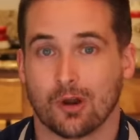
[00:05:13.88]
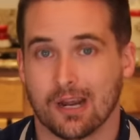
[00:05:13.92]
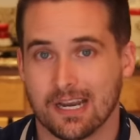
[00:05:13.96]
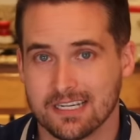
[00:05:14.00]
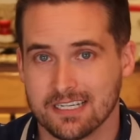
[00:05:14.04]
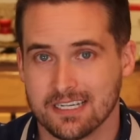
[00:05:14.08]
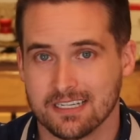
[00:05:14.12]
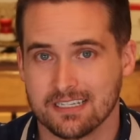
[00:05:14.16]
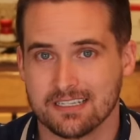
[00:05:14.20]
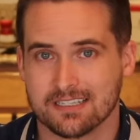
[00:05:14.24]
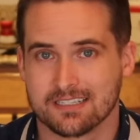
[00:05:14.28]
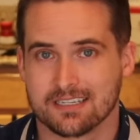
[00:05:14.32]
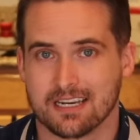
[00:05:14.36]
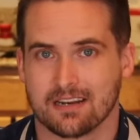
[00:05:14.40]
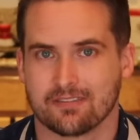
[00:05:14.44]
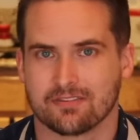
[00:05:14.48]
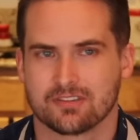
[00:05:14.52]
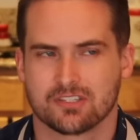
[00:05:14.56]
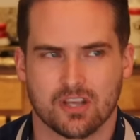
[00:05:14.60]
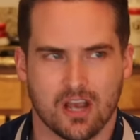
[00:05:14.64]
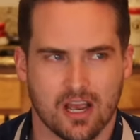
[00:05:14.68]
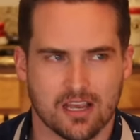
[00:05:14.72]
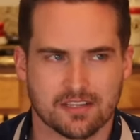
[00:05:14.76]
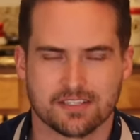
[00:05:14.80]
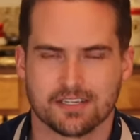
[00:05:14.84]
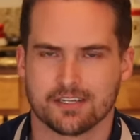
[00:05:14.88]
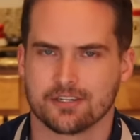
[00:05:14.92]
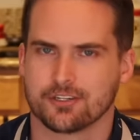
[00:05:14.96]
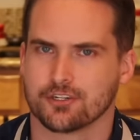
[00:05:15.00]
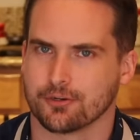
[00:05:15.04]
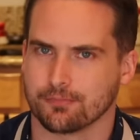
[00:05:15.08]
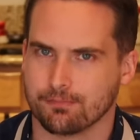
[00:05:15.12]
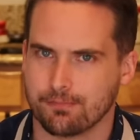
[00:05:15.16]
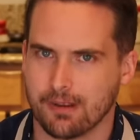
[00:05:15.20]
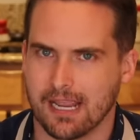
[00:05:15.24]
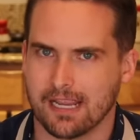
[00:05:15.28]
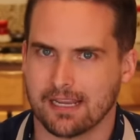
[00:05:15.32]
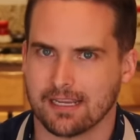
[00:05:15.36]
Granted, instead of sausage
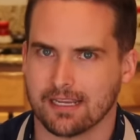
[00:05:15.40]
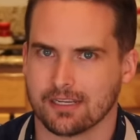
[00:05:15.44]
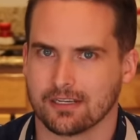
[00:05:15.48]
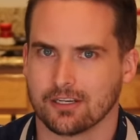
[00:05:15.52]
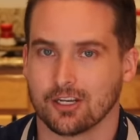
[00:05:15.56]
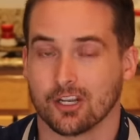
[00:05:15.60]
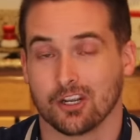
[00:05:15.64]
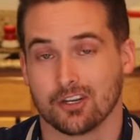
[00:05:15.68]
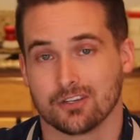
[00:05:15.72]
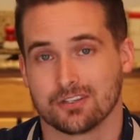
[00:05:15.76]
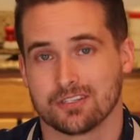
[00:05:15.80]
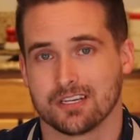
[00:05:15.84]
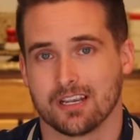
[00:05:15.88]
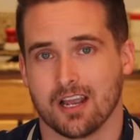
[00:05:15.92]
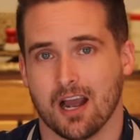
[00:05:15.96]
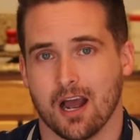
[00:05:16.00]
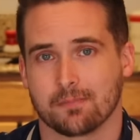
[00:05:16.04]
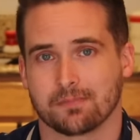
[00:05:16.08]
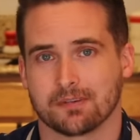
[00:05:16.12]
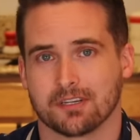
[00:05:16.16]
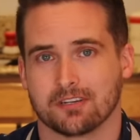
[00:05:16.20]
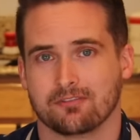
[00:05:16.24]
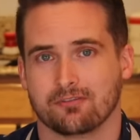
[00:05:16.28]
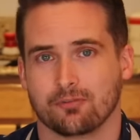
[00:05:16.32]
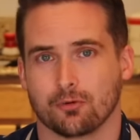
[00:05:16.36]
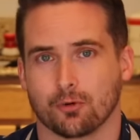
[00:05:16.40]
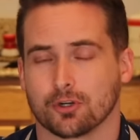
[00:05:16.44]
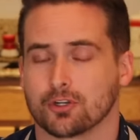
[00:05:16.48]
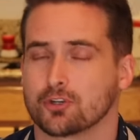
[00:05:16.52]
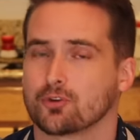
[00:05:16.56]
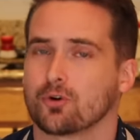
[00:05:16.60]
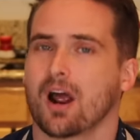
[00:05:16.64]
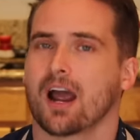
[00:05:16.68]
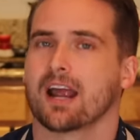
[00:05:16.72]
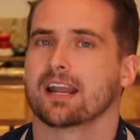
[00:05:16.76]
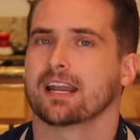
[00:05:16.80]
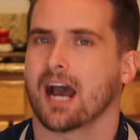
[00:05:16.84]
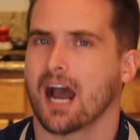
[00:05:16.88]
or bacon, Ötzi opted for
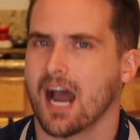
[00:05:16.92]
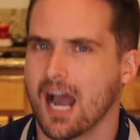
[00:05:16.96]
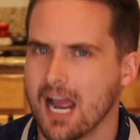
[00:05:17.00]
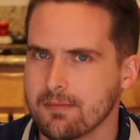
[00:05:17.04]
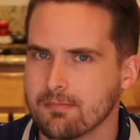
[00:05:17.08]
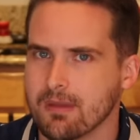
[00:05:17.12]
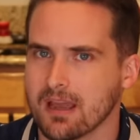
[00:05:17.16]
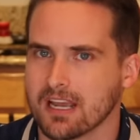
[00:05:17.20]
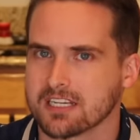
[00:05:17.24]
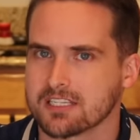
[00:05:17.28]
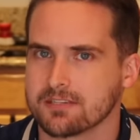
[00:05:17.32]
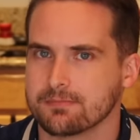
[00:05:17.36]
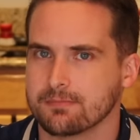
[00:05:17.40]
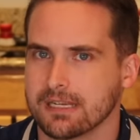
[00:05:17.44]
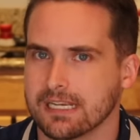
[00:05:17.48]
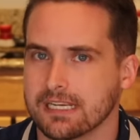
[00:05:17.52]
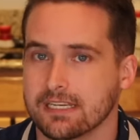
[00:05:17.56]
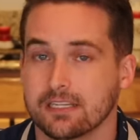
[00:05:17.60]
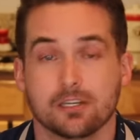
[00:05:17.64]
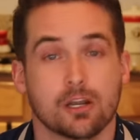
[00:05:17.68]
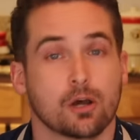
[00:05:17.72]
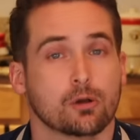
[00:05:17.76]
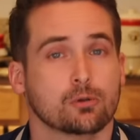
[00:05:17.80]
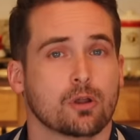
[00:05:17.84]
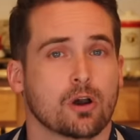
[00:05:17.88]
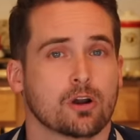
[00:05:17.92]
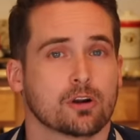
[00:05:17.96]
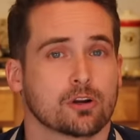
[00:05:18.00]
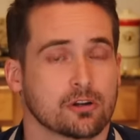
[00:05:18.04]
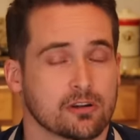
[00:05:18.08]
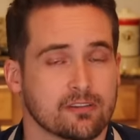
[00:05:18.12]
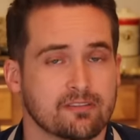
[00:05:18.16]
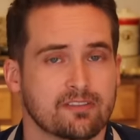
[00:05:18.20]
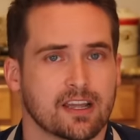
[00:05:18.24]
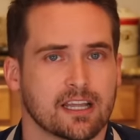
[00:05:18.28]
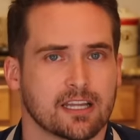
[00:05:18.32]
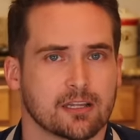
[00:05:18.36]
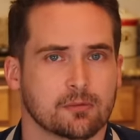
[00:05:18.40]
dried ibex meat, no
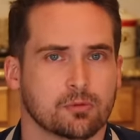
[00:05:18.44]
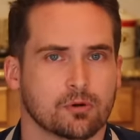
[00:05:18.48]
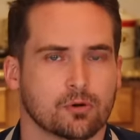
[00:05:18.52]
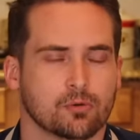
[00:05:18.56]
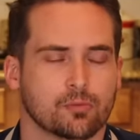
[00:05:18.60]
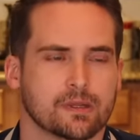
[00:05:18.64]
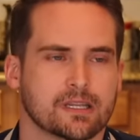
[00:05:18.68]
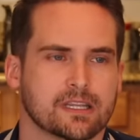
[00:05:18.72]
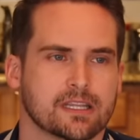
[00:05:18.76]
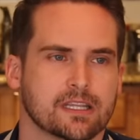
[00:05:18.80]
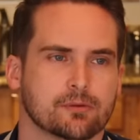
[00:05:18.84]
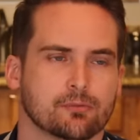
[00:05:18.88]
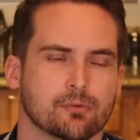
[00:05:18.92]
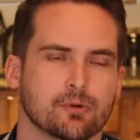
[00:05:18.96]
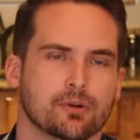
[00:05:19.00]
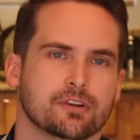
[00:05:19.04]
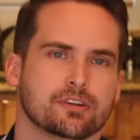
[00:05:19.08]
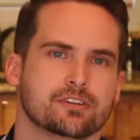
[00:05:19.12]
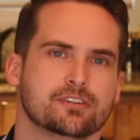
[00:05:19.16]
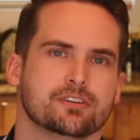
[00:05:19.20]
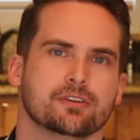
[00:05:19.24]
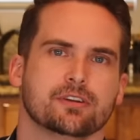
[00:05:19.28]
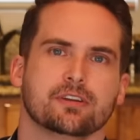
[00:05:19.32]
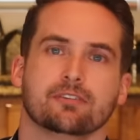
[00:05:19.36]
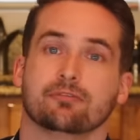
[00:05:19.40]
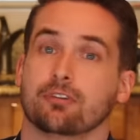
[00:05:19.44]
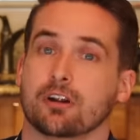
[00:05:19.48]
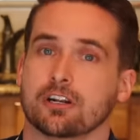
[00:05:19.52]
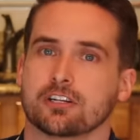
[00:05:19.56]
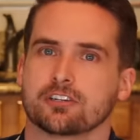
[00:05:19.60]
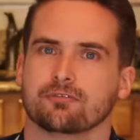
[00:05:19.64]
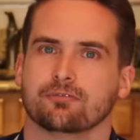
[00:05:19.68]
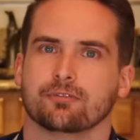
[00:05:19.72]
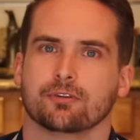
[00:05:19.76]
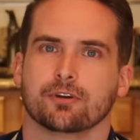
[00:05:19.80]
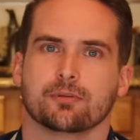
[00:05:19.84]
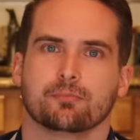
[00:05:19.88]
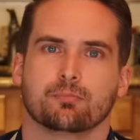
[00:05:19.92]
longer available with the Rooty Tooty Fresh
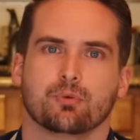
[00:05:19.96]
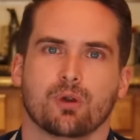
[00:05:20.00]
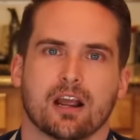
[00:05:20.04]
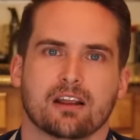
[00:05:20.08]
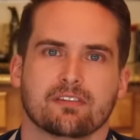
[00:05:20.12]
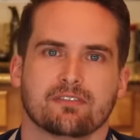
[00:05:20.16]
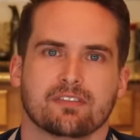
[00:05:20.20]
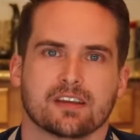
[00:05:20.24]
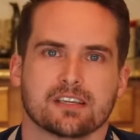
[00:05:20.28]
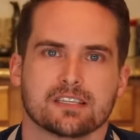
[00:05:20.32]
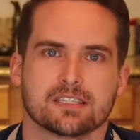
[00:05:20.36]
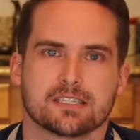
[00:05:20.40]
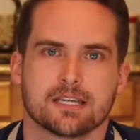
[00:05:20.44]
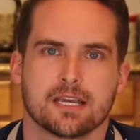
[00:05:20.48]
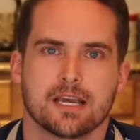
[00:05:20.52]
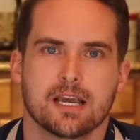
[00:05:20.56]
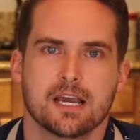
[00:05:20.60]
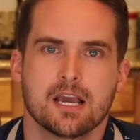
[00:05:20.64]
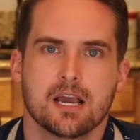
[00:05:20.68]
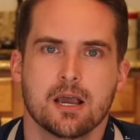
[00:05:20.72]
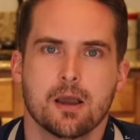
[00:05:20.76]
and Fruity breakfast,